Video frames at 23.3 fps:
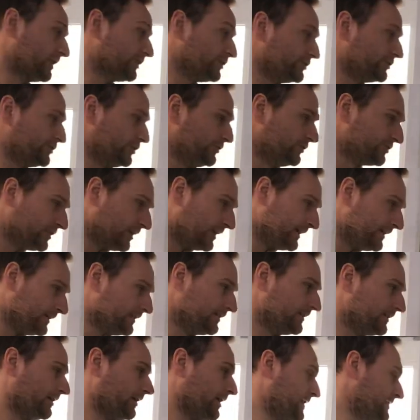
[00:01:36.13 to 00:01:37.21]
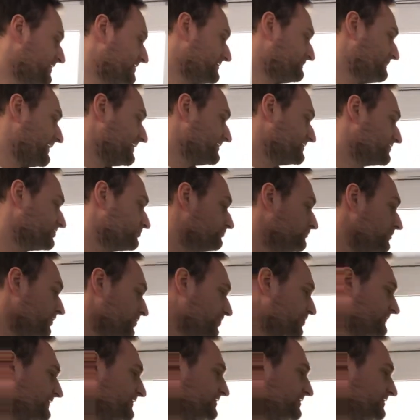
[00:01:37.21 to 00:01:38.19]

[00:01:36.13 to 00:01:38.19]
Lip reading: Usually, it spends much of